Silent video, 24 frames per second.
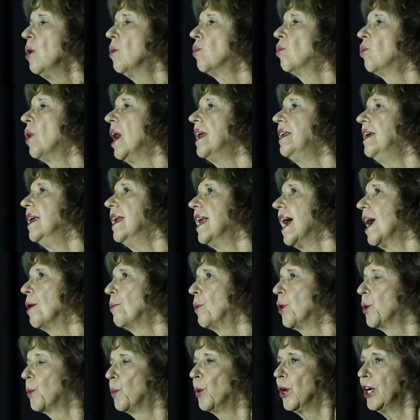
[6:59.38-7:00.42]
Rudd and I
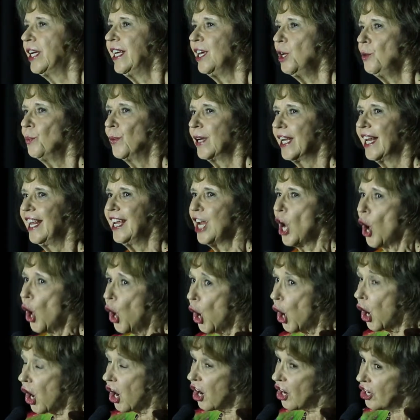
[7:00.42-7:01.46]
were working really
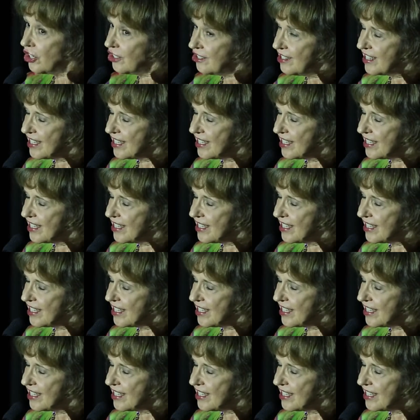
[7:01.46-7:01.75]
hard